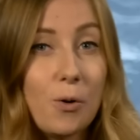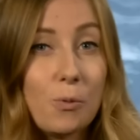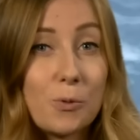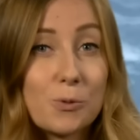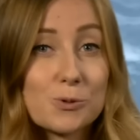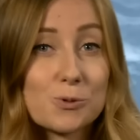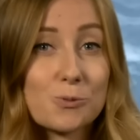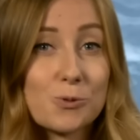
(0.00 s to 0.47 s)

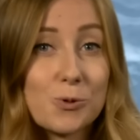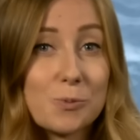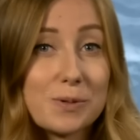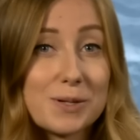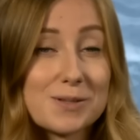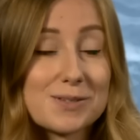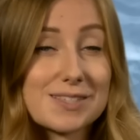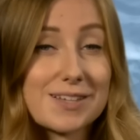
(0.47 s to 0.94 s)
water-wall
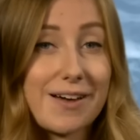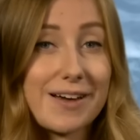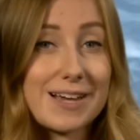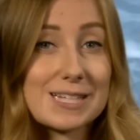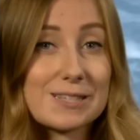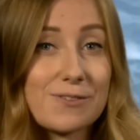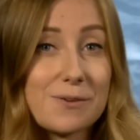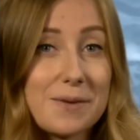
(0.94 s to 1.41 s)
blue
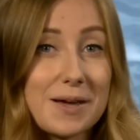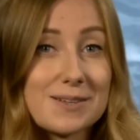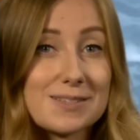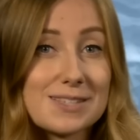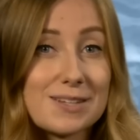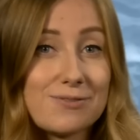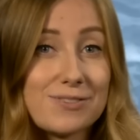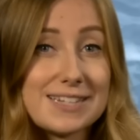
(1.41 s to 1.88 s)
skies for
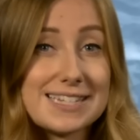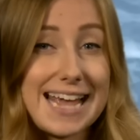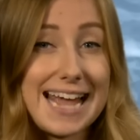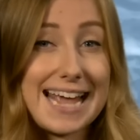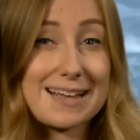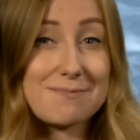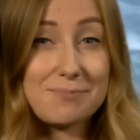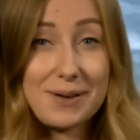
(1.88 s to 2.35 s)
most of the
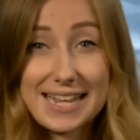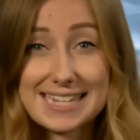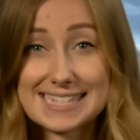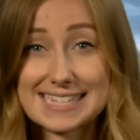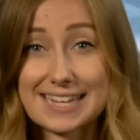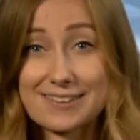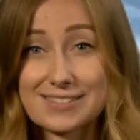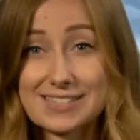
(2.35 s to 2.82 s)
day and
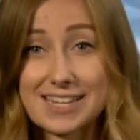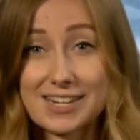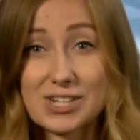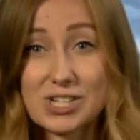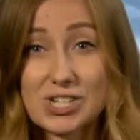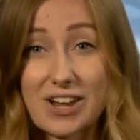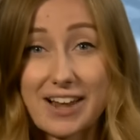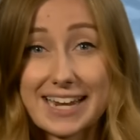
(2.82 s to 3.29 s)
plenty of
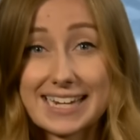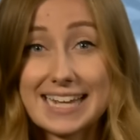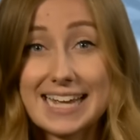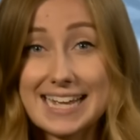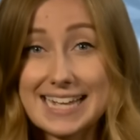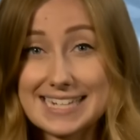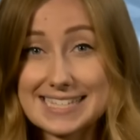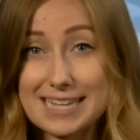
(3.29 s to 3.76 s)
sunshine.
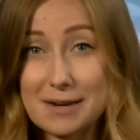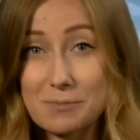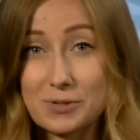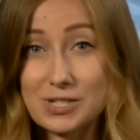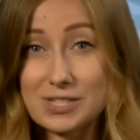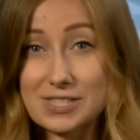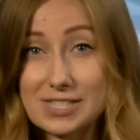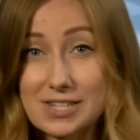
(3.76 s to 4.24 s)

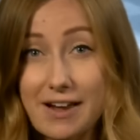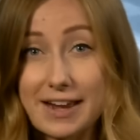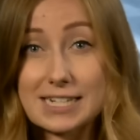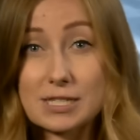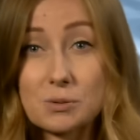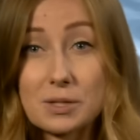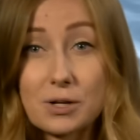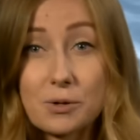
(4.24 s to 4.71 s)
Temperatures starting
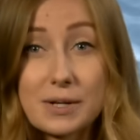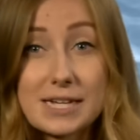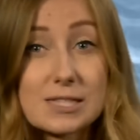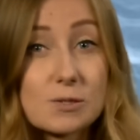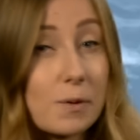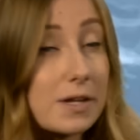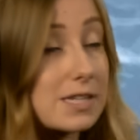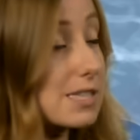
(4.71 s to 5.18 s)
to
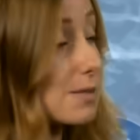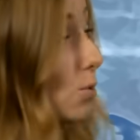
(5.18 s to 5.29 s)
increase once